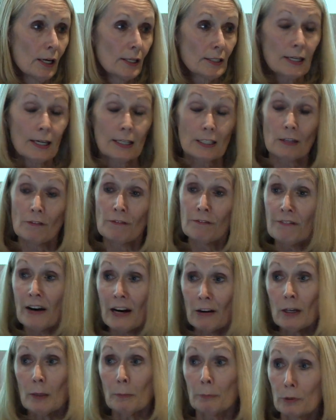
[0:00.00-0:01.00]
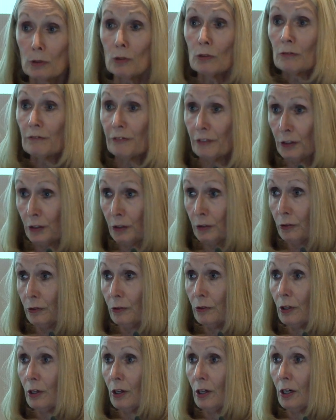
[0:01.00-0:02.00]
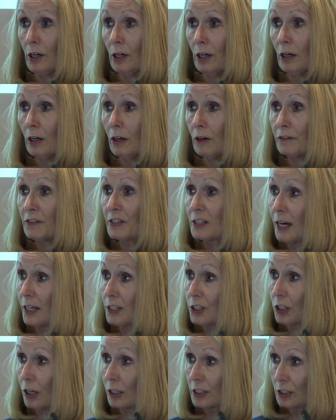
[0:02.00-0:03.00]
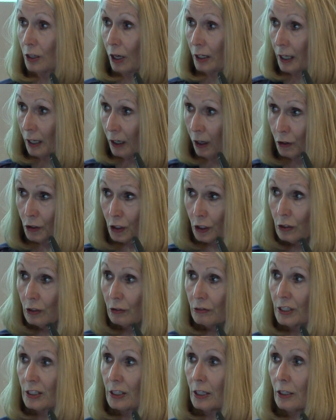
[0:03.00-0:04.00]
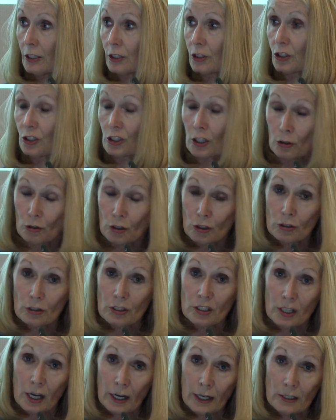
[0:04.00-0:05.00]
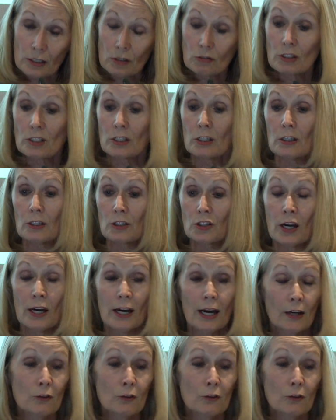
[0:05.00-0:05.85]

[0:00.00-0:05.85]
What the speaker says: takes a very broad view of psychological research, social science research,